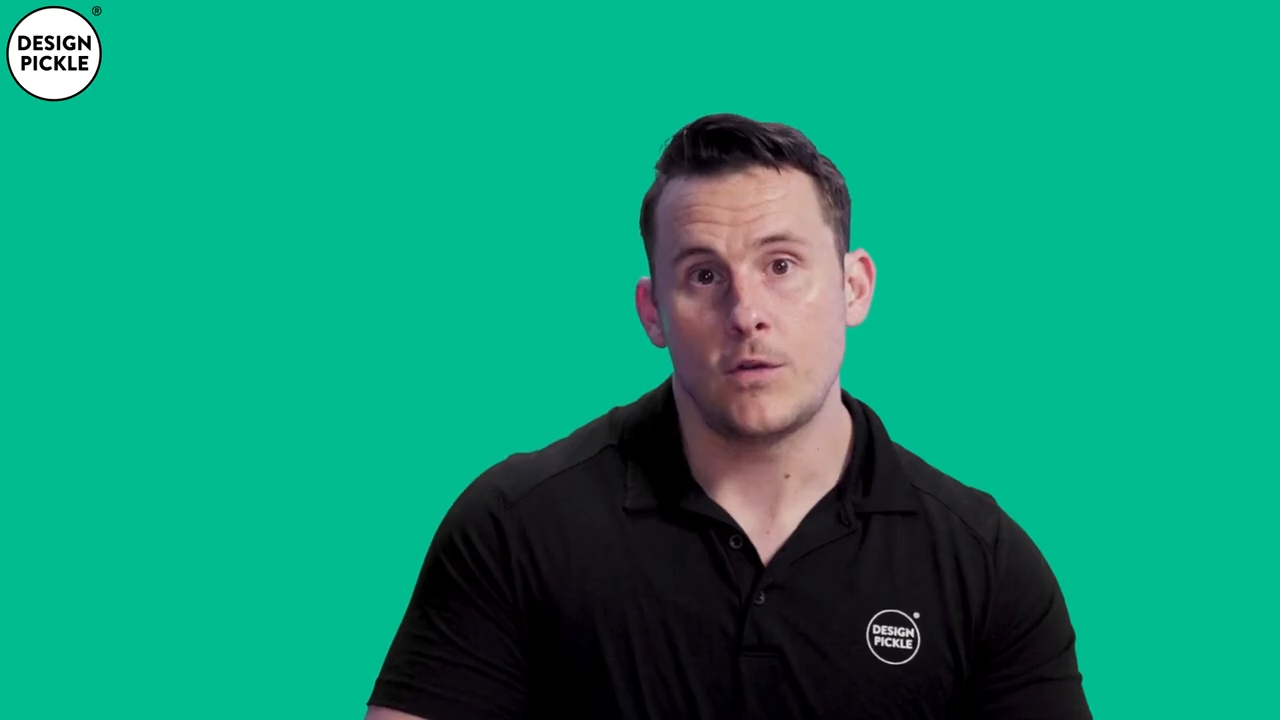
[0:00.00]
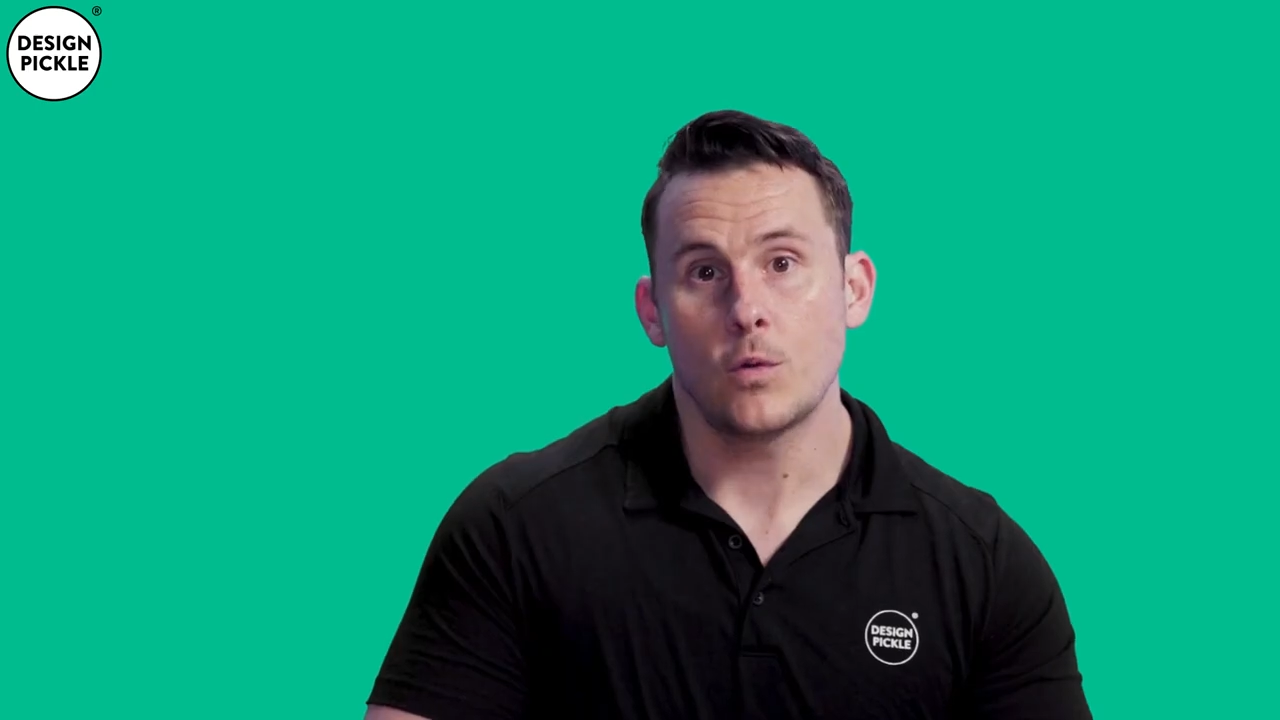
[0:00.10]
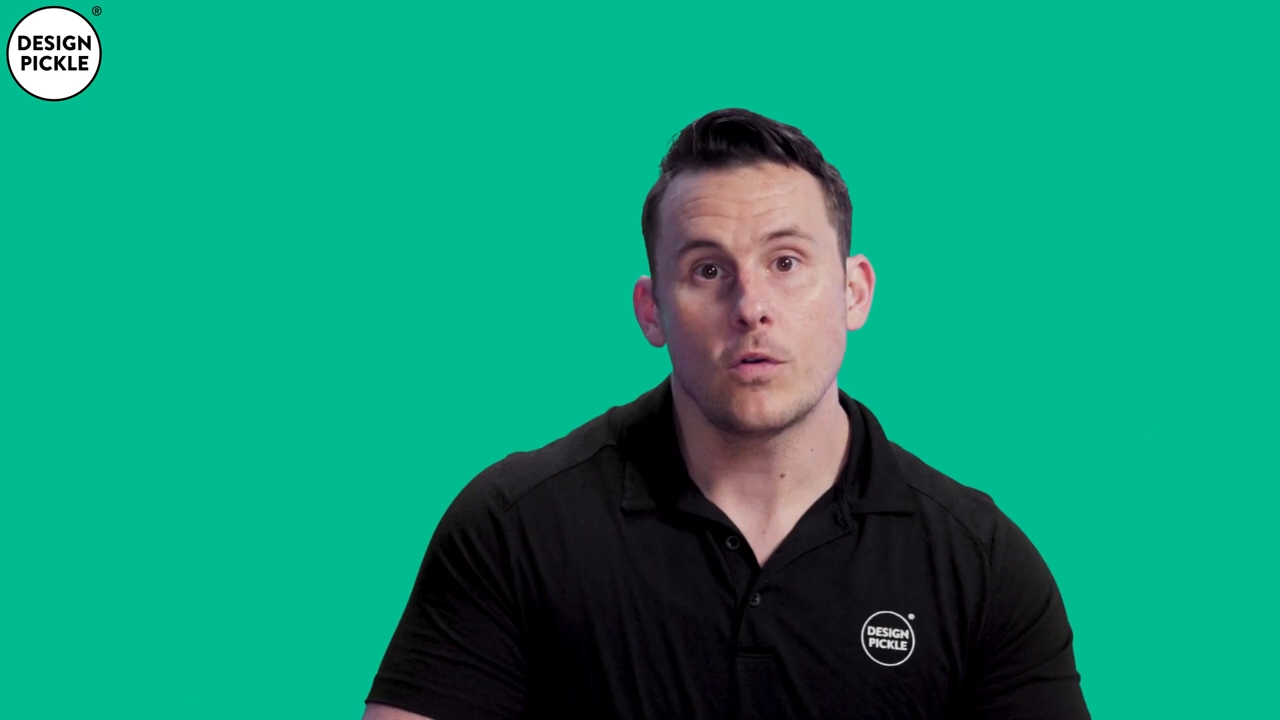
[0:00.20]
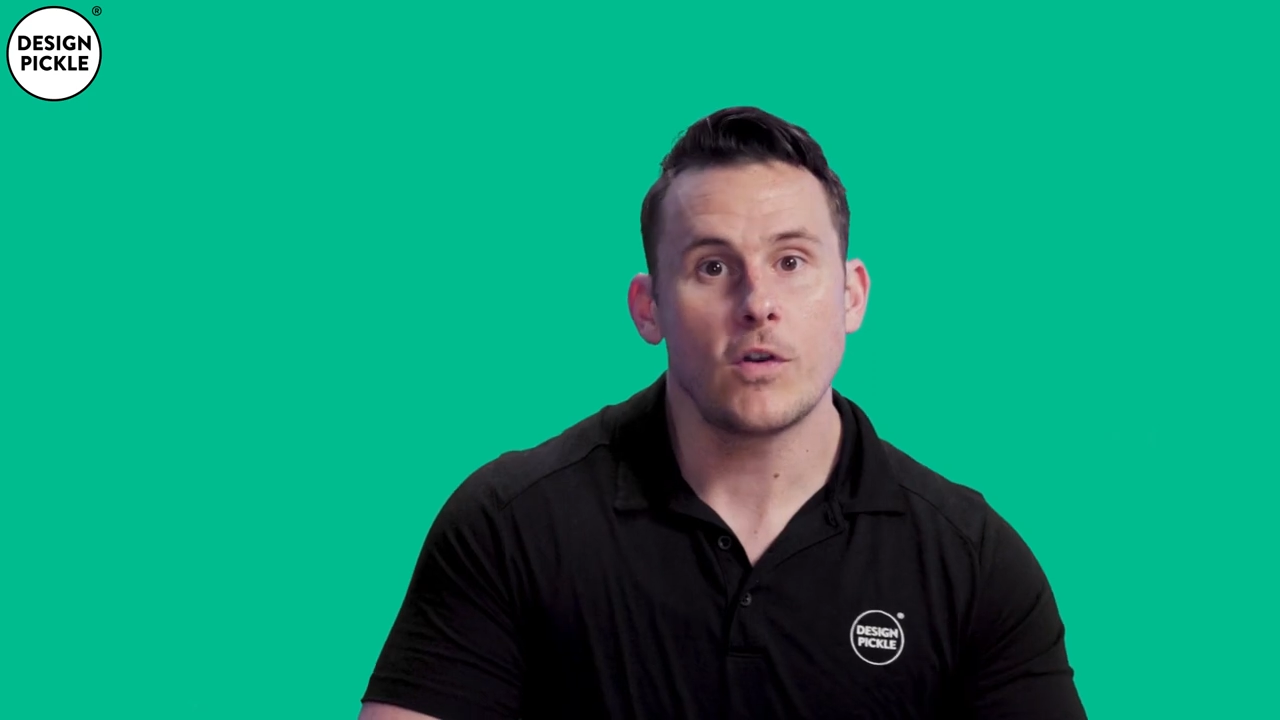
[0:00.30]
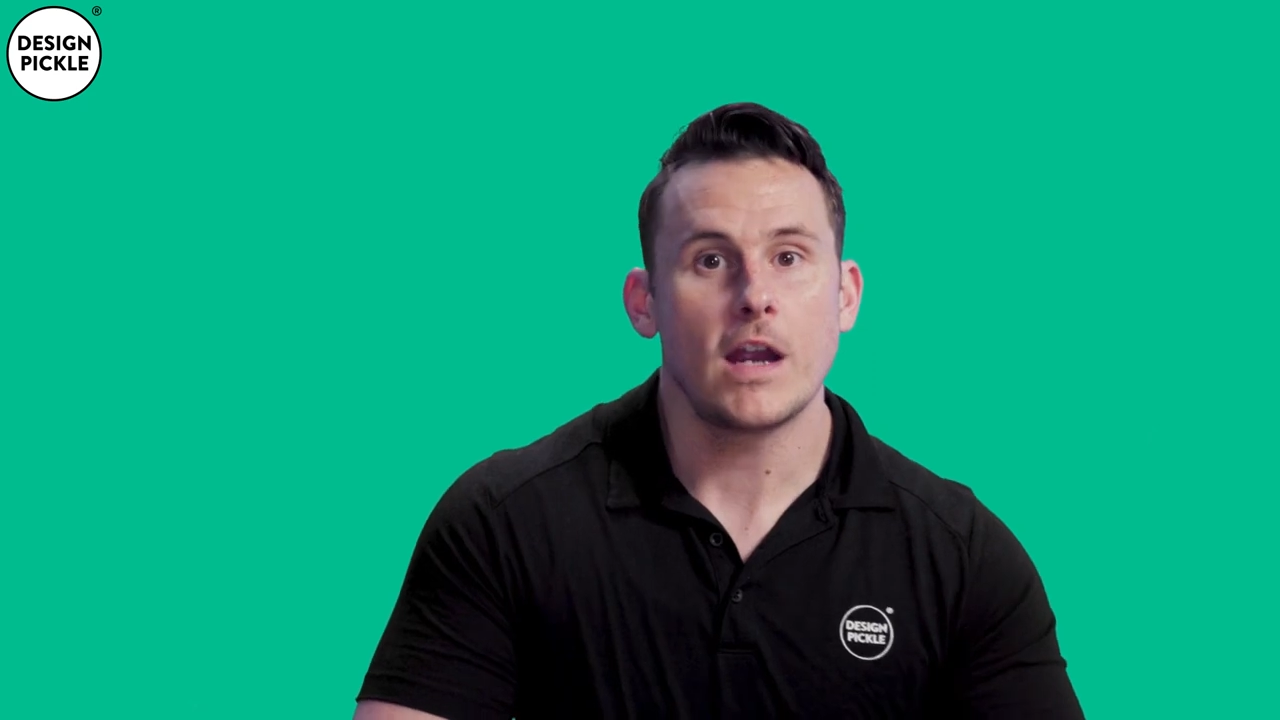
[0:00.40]
you
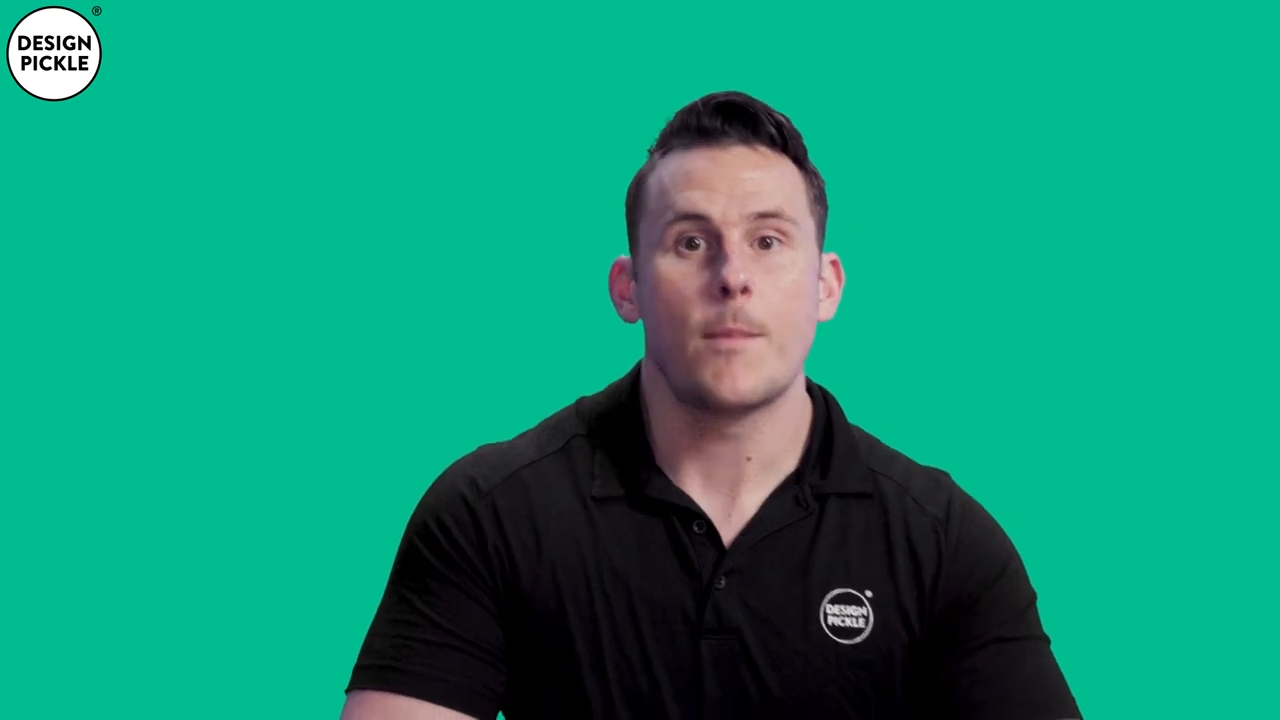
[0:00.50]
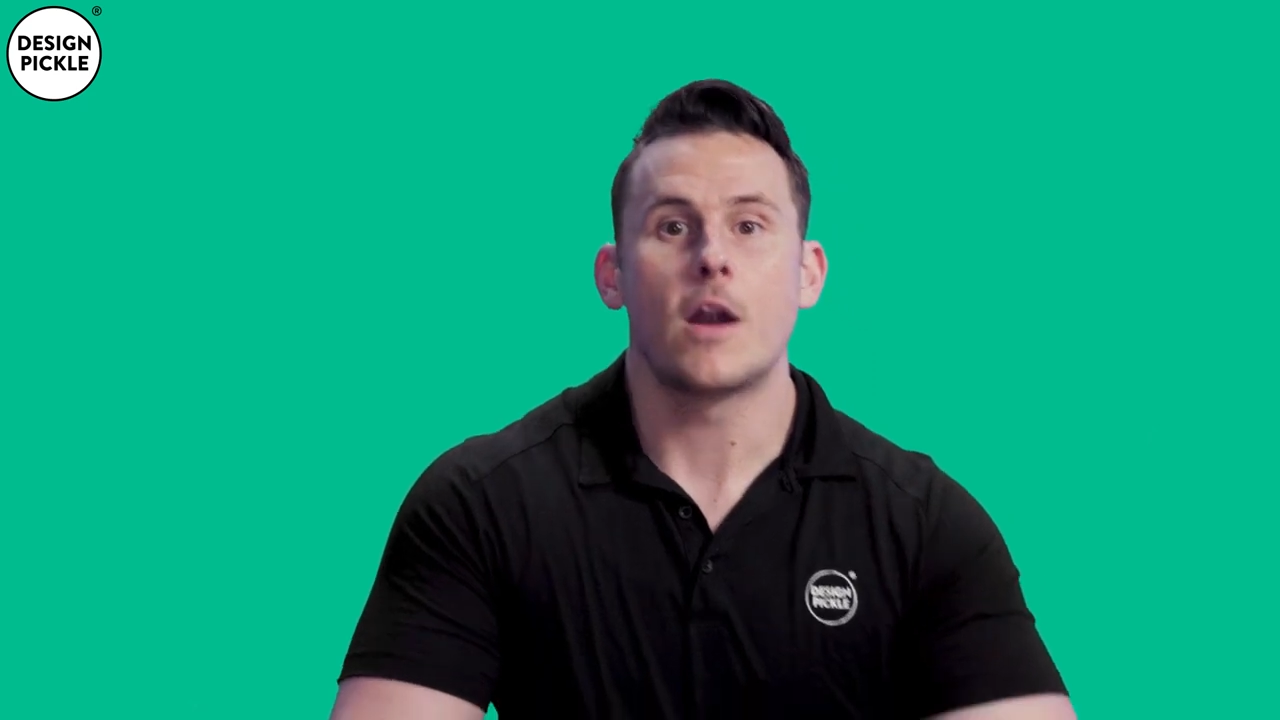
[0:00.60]
were to create a